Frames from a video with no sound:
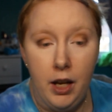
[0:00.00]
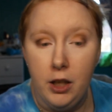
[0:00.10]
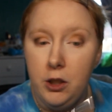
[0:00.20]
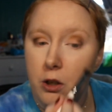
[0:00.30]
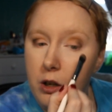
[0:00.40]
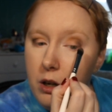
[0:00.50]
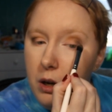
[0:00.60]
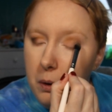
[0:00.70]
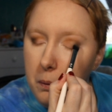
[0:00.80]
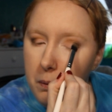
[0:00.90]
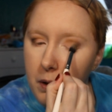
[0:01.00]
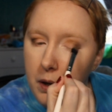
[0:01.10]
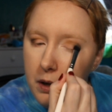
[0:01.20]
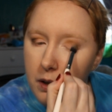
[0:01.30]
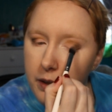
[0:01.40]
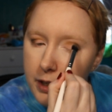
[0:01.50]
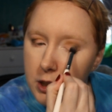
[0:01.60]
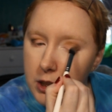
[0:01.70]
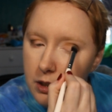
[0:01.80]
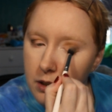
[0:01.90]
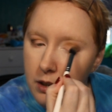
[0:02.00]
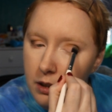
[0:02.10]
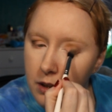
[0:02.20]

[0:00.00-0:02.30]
in your own collection.